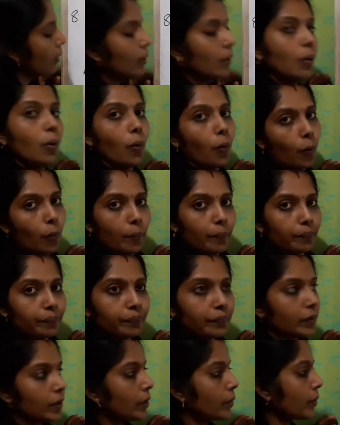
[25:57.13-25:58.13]
ohm.
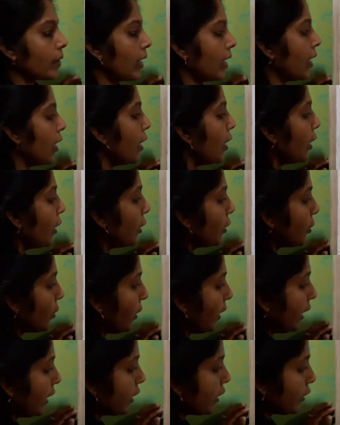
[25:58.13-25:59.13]
Okay. So
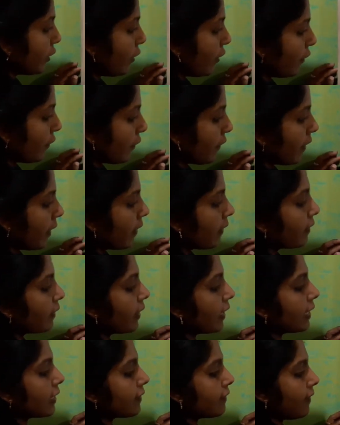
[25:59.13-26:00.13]
instead of
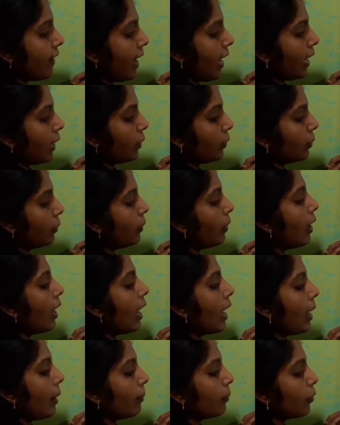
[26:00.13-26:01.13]
this value,
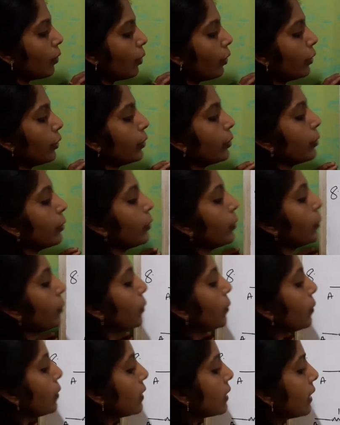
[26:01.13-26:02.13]
I am going to
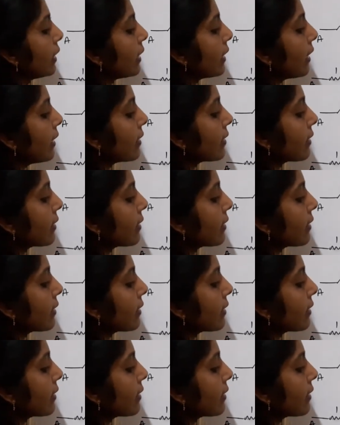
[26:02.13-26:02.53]
use it as